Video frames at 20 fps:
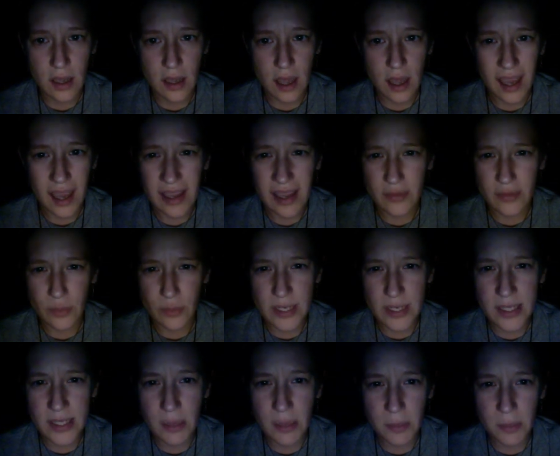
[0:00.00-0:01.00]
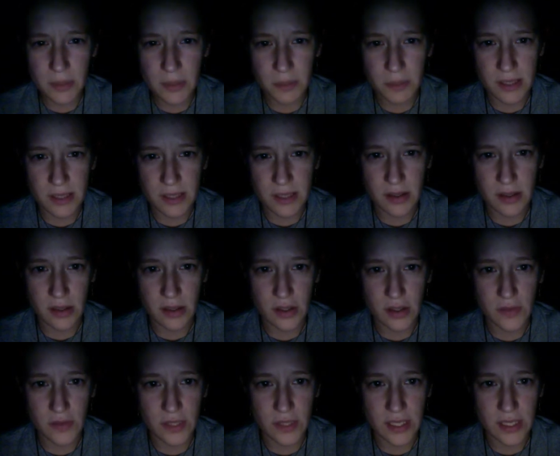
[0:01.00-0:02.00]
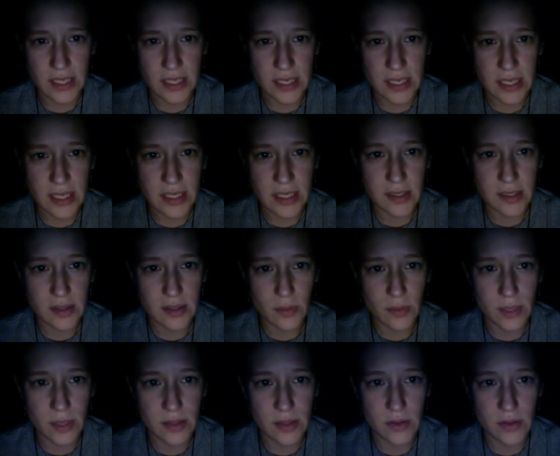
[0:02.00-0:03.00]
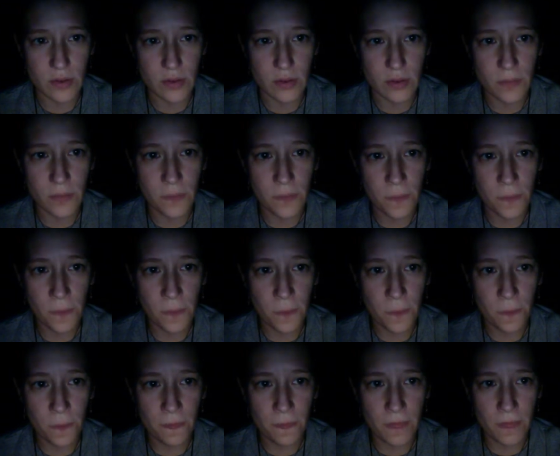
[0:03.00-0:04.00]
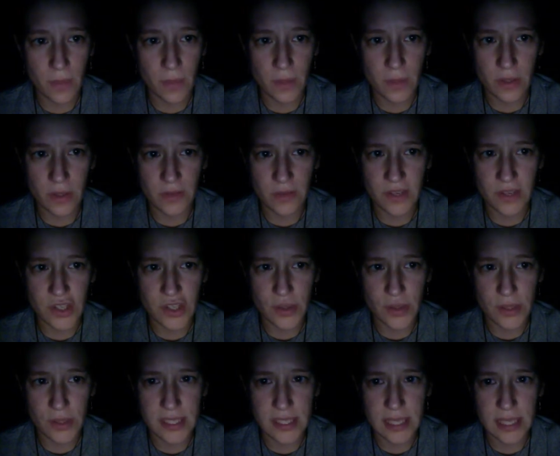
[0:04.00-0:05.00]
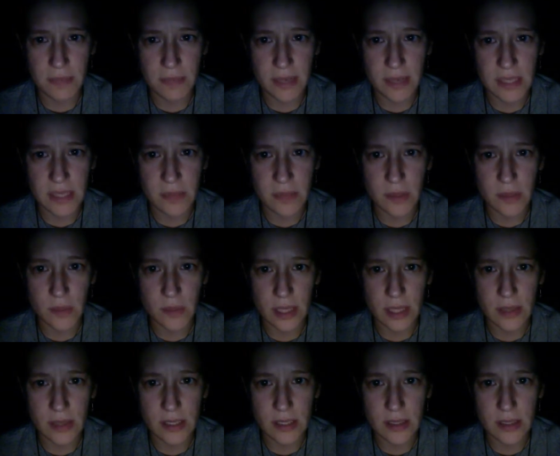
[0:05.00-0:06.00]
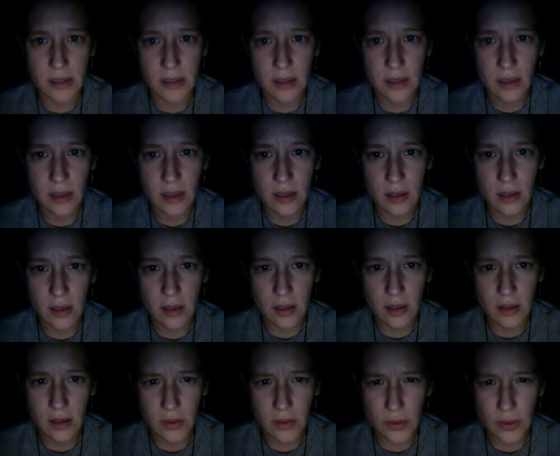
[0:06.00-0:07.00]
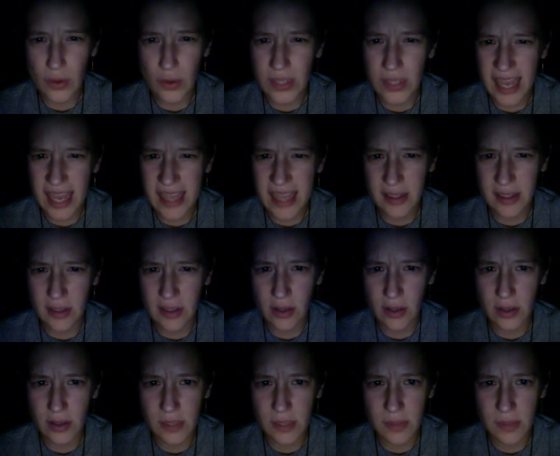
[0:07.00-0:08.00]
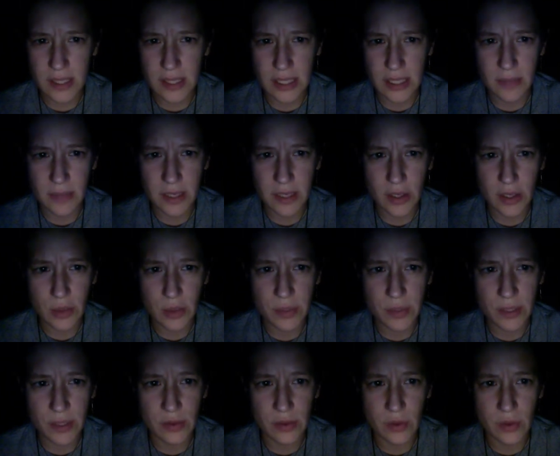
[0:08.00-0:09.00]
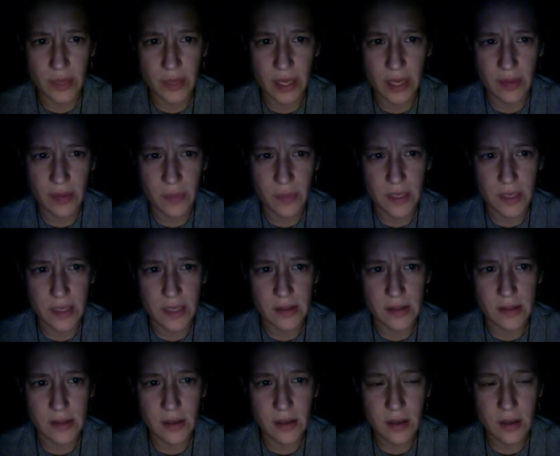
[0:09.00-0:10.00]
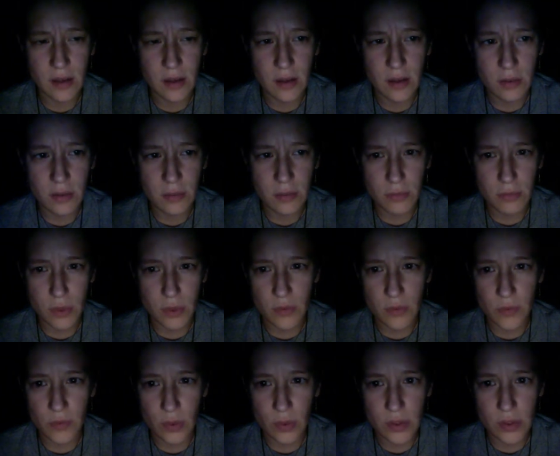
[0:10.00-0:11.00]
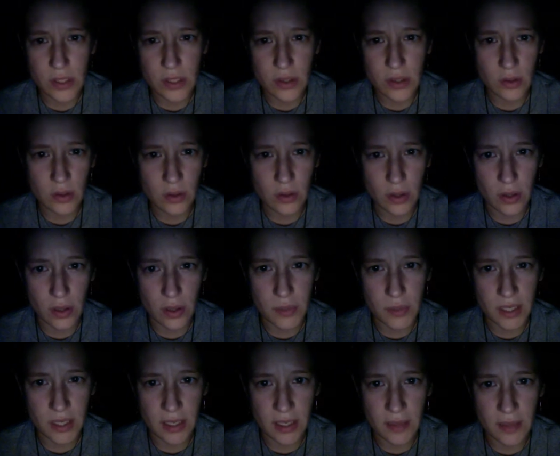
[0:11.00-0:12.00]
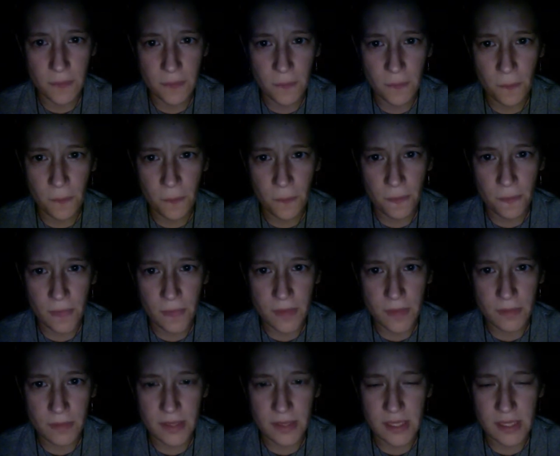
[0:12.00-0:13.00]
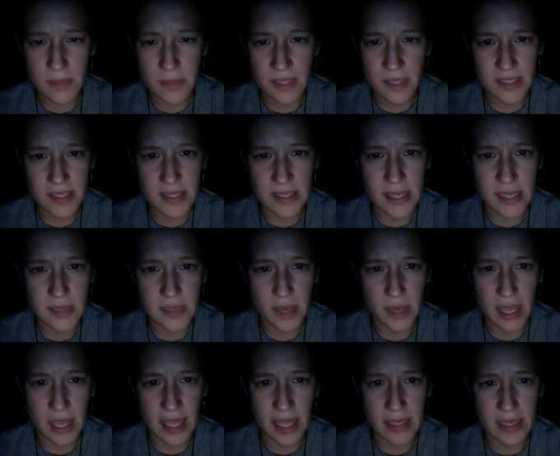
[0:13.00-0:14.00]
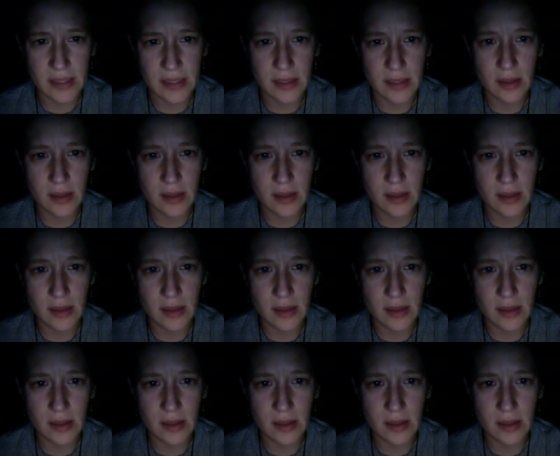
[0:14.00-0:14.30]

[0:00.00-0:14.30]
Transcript: I have redoubled my search for the key to the red door. I will not venture into that basement without it. The thought has occurred to me that I might open the door by other means, brute force or lock-picking, but something stays my hand.